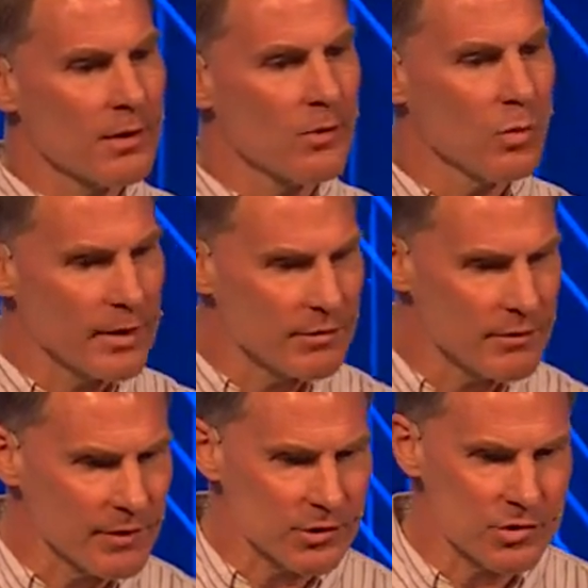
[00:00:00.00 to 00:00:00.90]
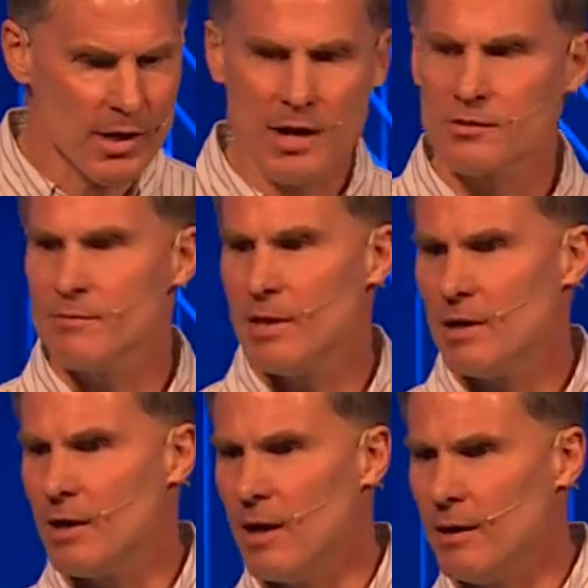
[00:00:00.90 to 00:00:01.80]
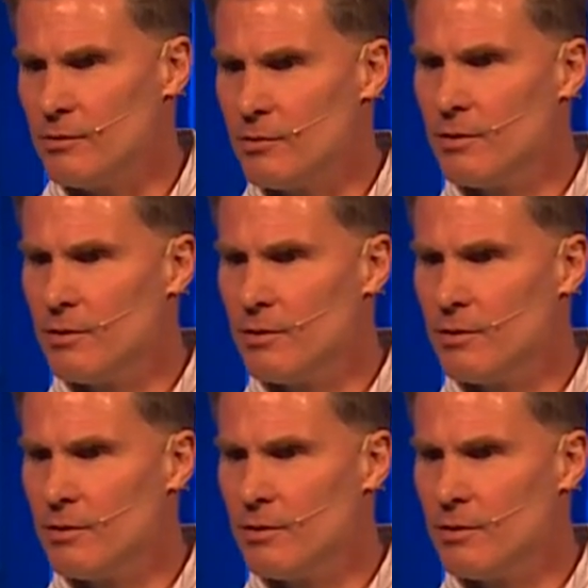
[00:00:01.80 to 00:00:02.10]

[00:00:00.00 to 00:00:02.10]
Whenever you face trials of many kinds.